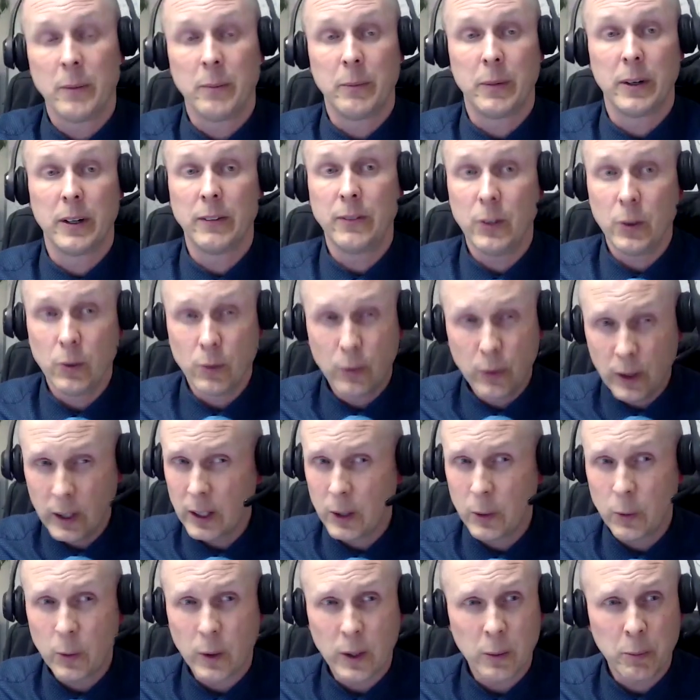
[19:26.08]
But if you
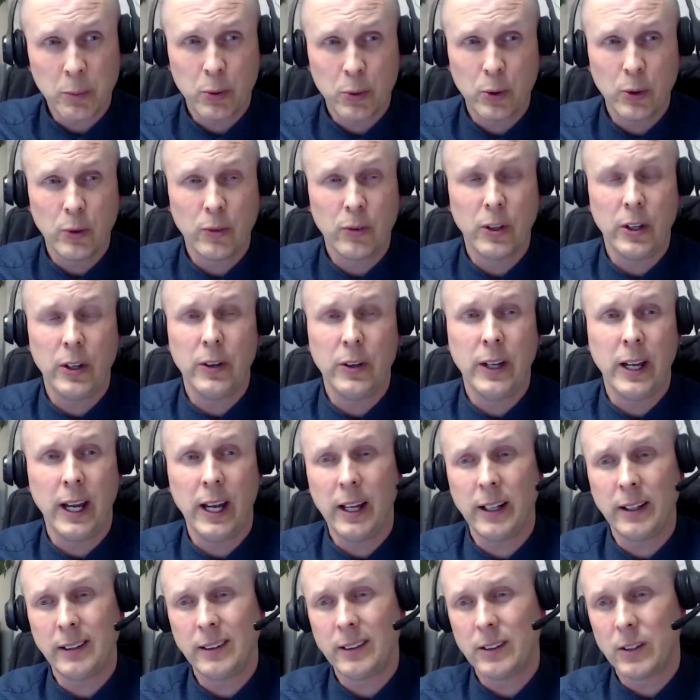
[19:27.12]
really want to prove that you
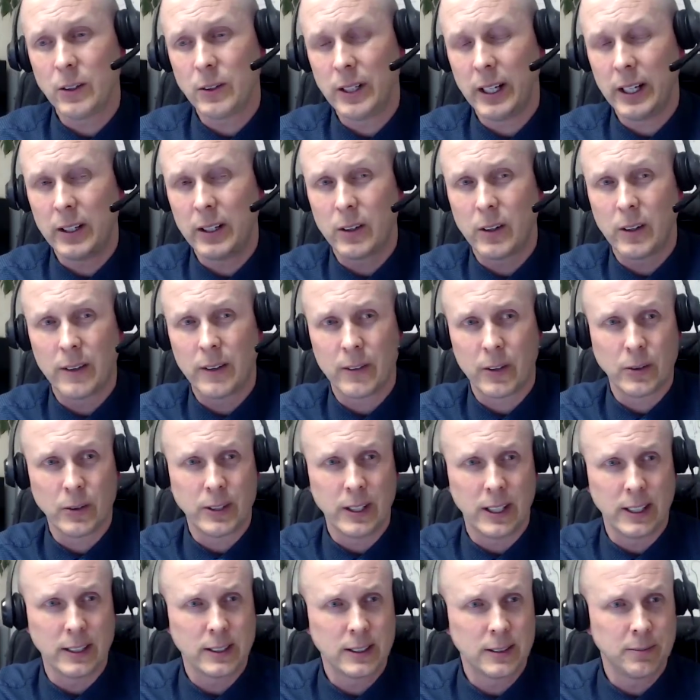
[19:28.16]
can, go take an on-the-road
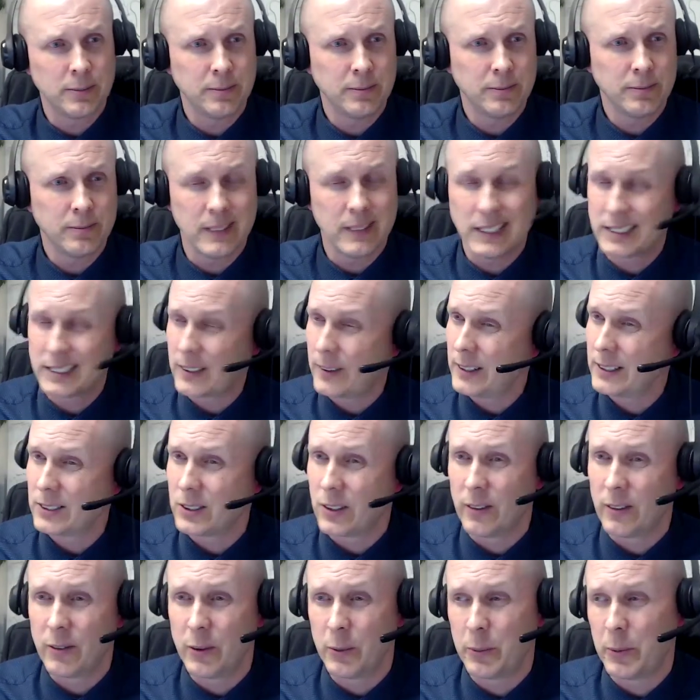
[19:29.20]
test. That's how I
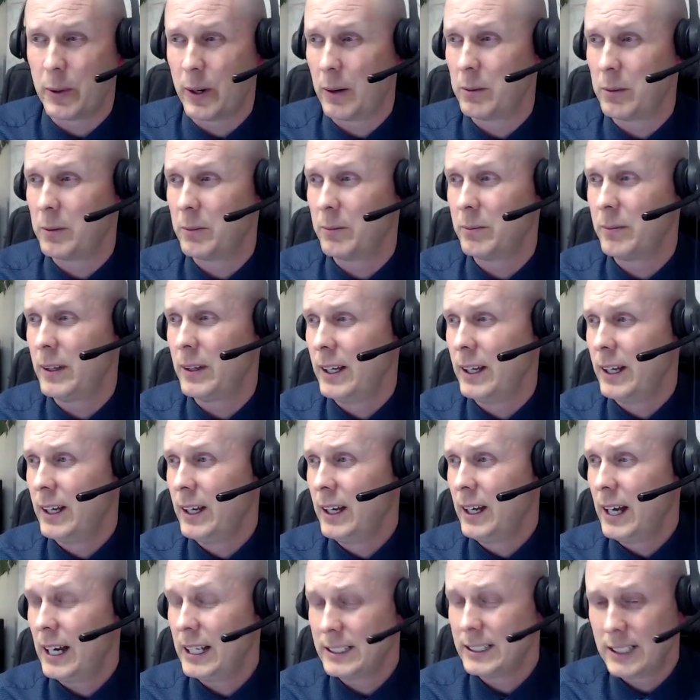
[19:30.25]
solve the problem.
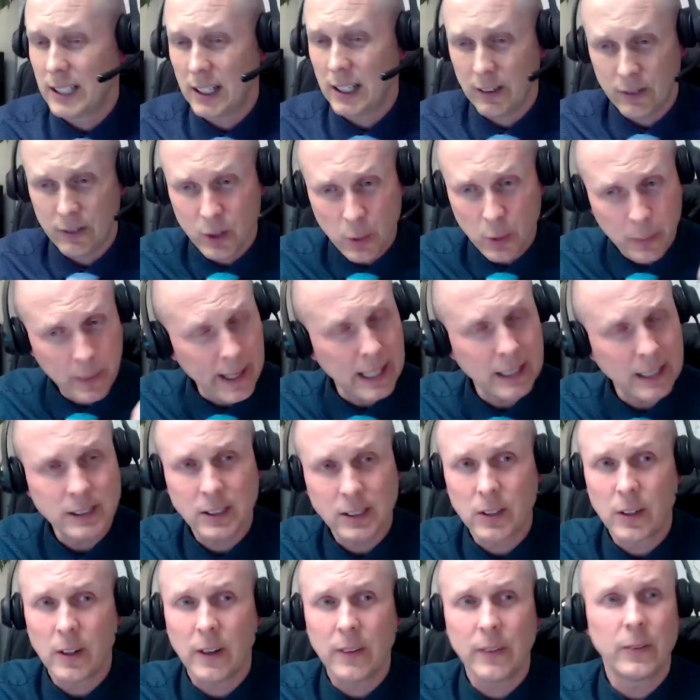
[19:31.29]
I say, if you pass
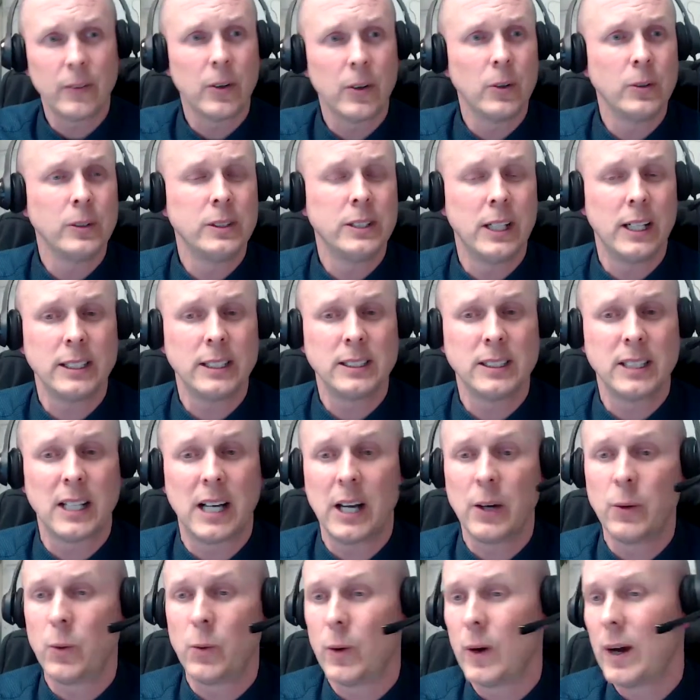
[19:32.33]
an on-the-road test,
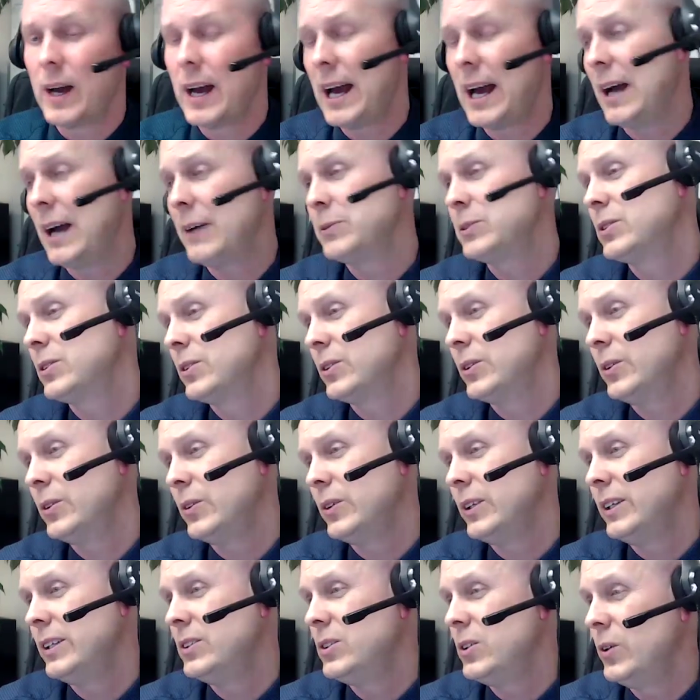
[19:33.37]
I will
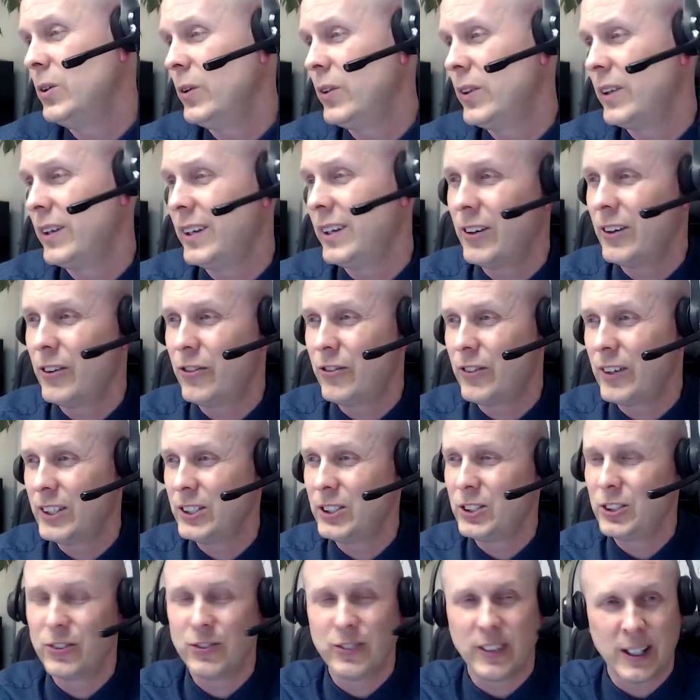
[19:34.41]
absolutely tooth and nail
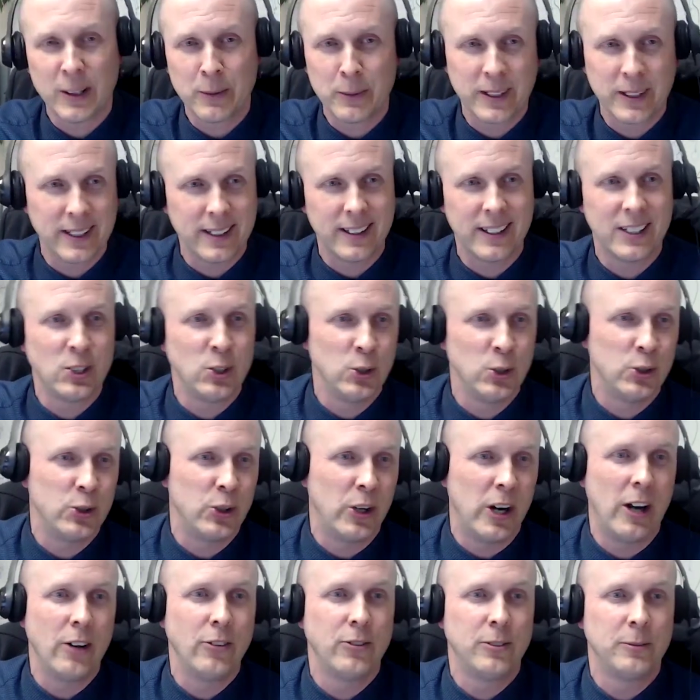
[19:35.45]
fight your family and let you
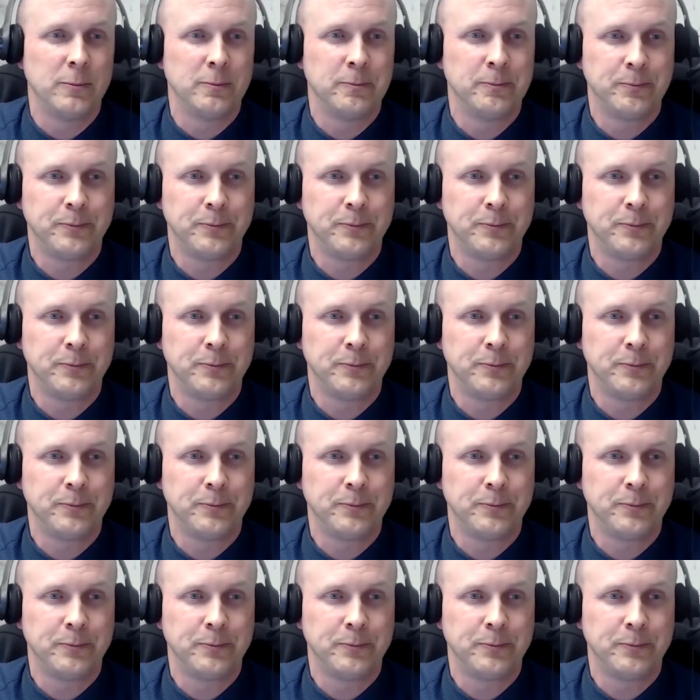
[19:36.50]
drive.